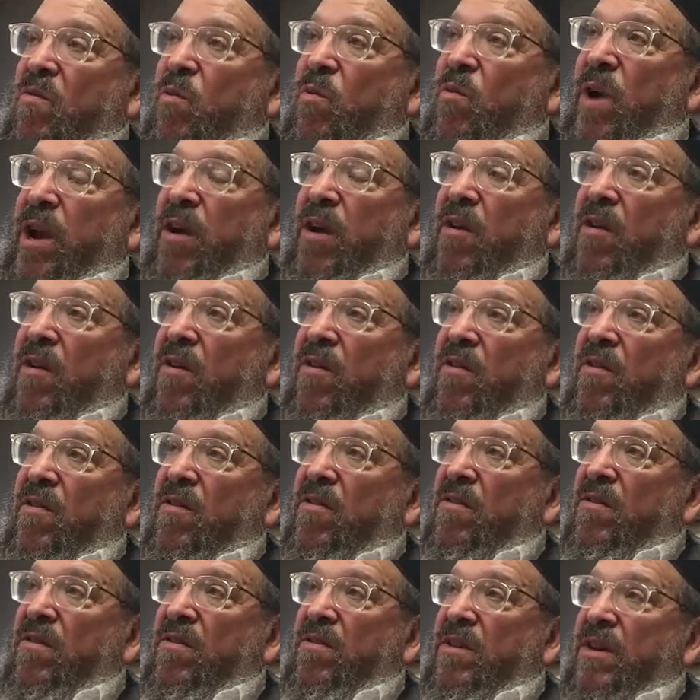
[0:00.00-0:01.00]
where,
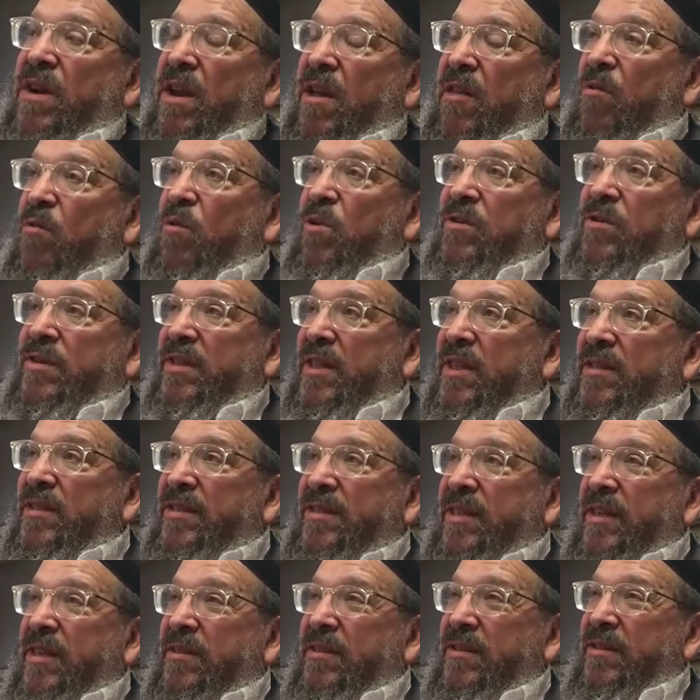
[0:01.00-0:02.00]
in other words,
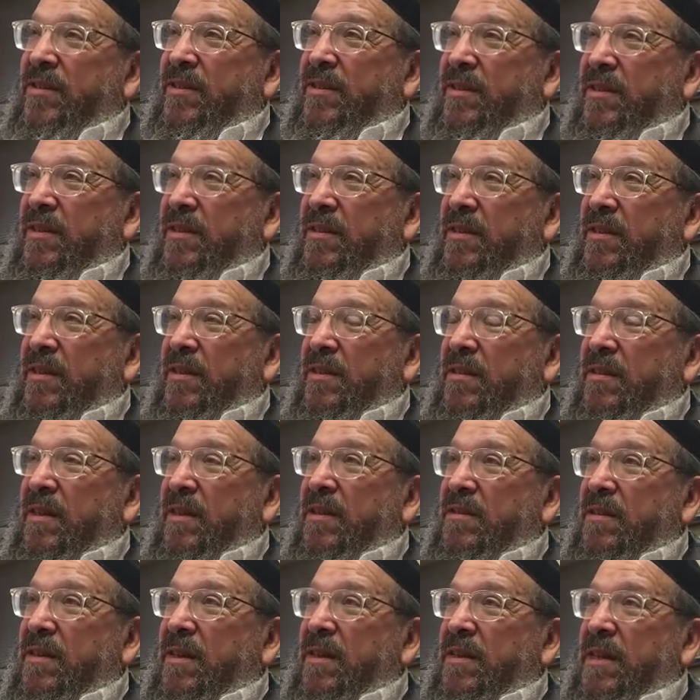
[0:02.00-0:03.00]
this is
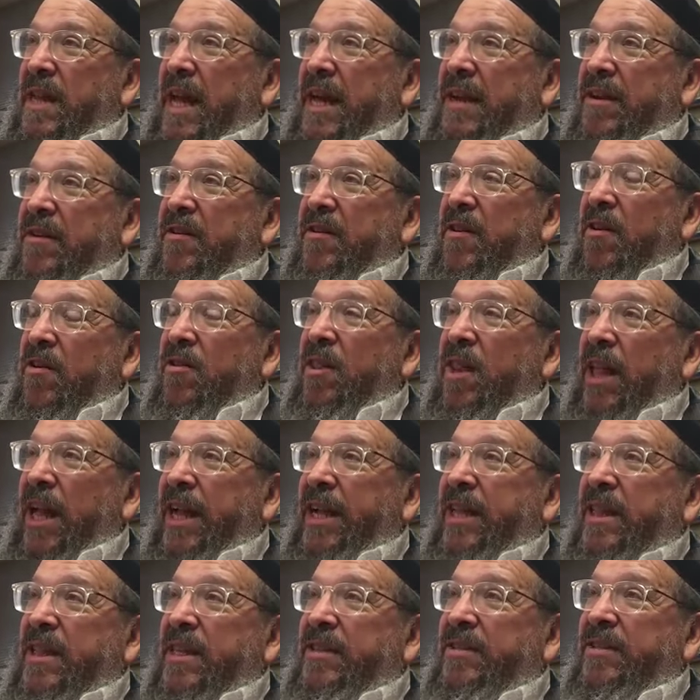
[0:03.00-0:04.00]
not an
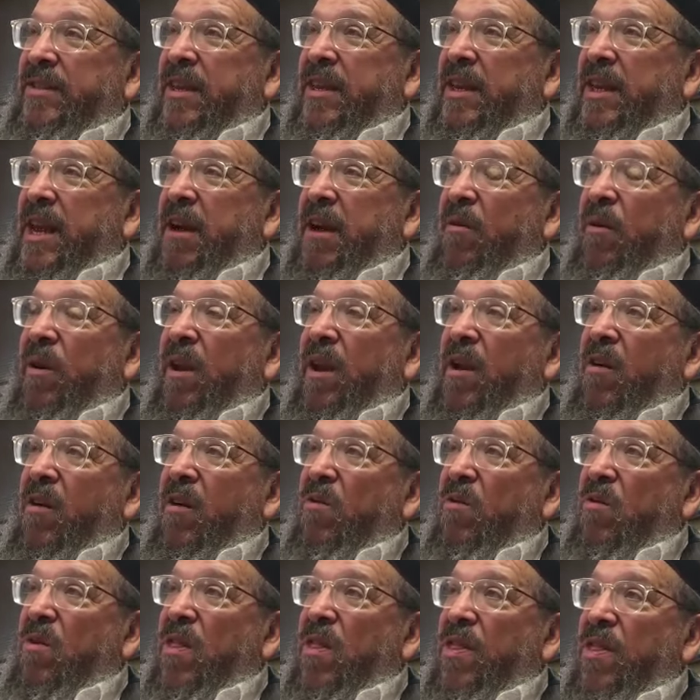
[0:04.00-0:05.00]
unlikely
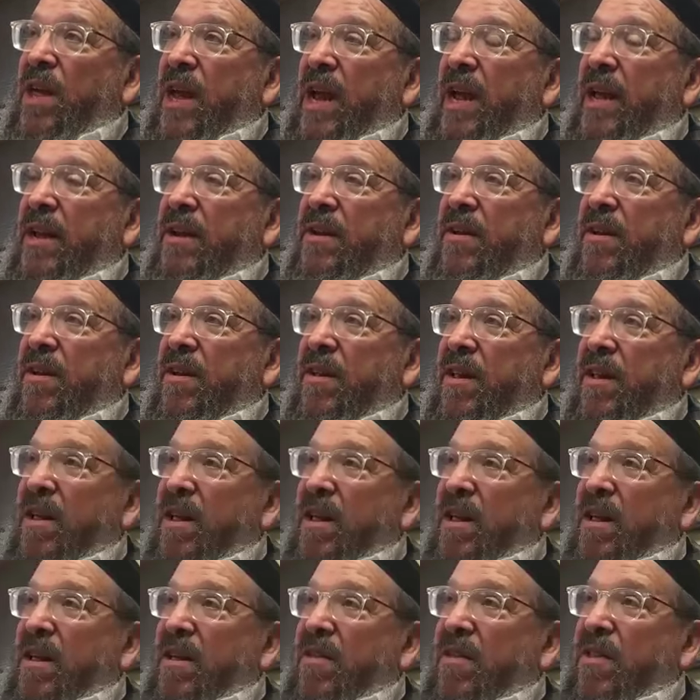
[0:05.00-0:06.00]
scenario, that
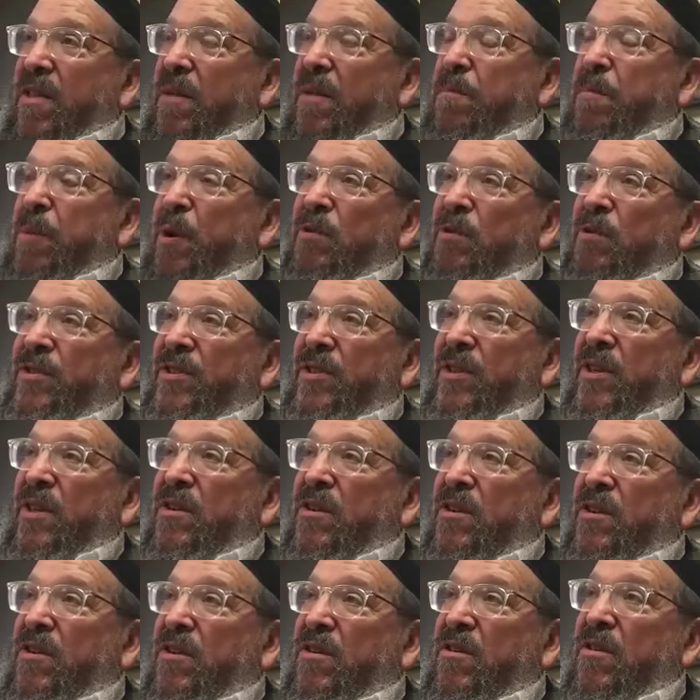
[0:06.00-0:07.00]
a
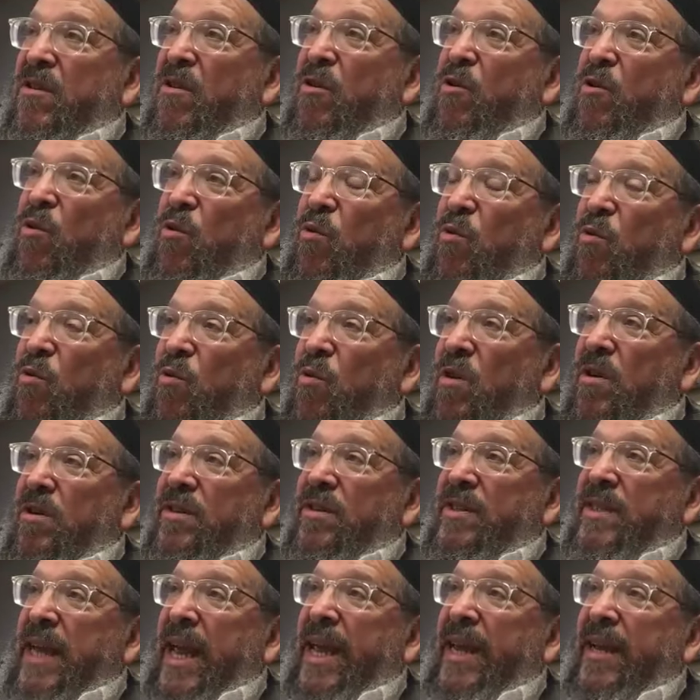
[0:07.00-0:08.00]
person who
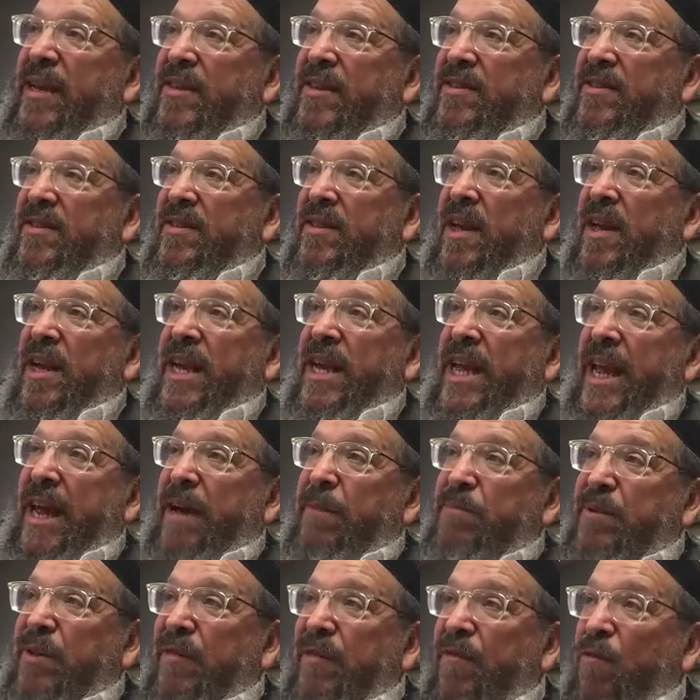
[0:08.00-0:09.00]
takes a
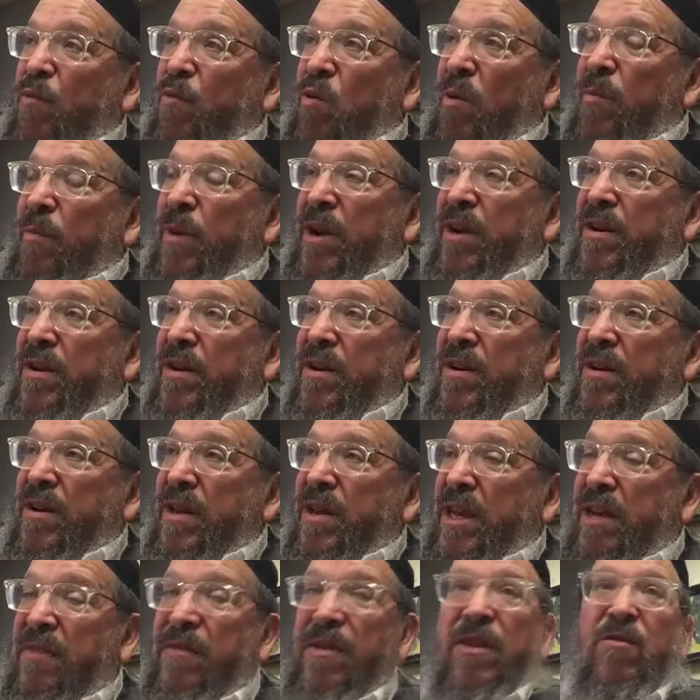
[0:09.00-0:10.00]
captive woman,
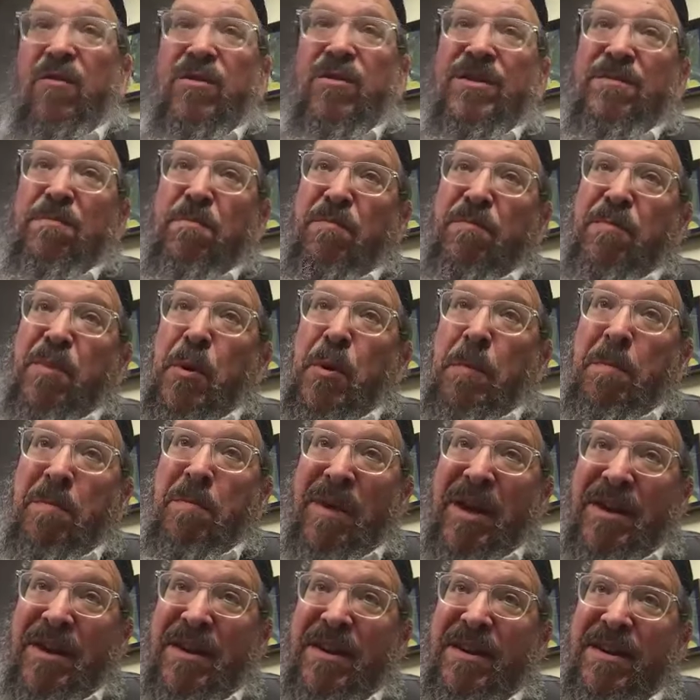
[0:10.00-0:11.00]
even though it's
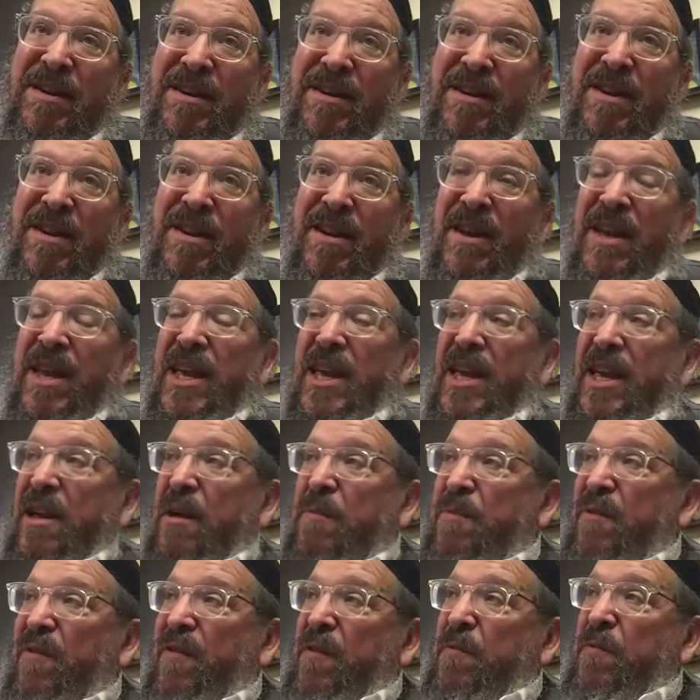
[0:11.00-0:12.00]
permitted, a
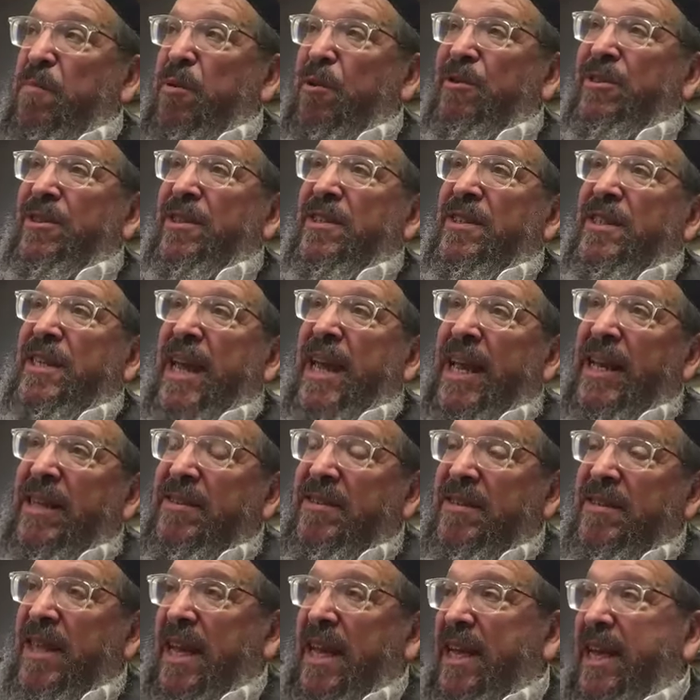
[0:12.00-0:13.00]
person
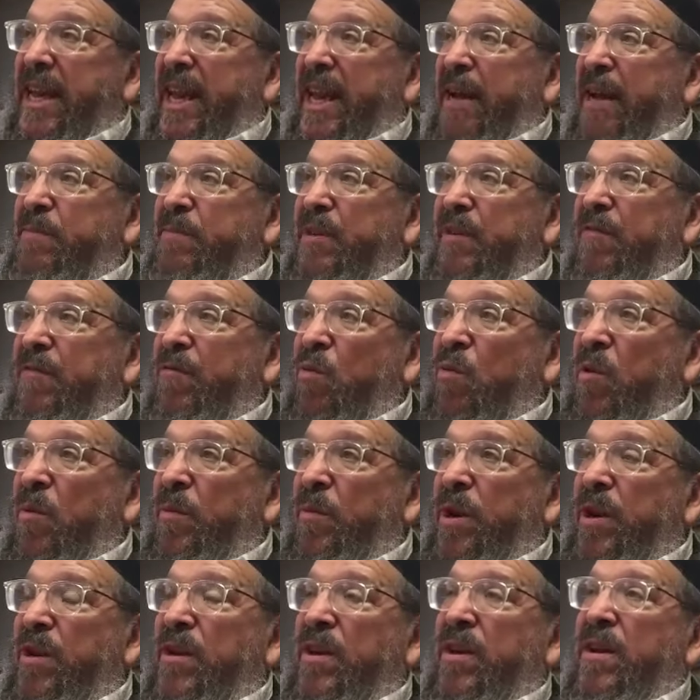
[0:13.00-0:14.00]
takes that captive
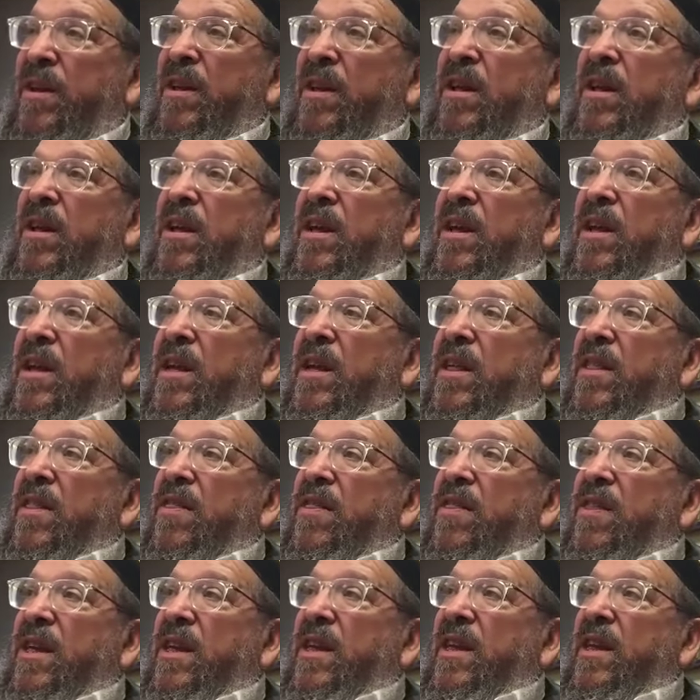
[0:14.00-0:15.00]
woman,
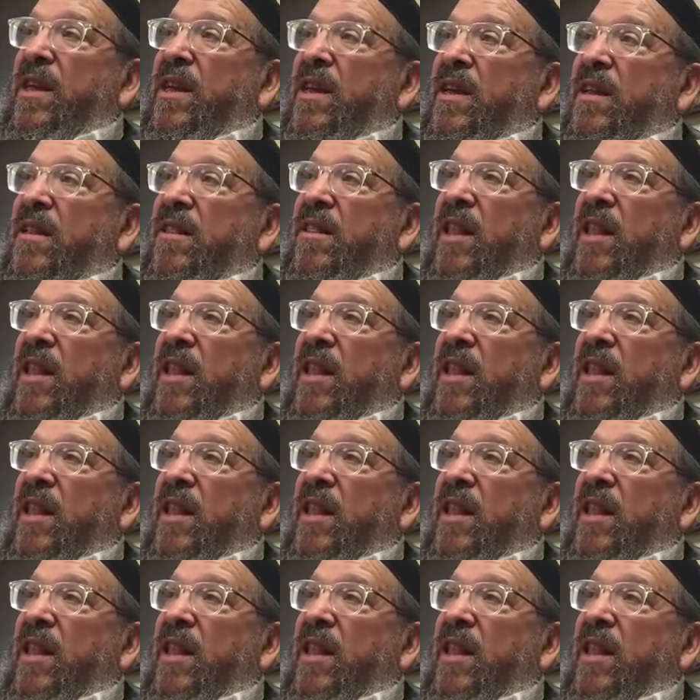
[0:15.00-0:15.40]
the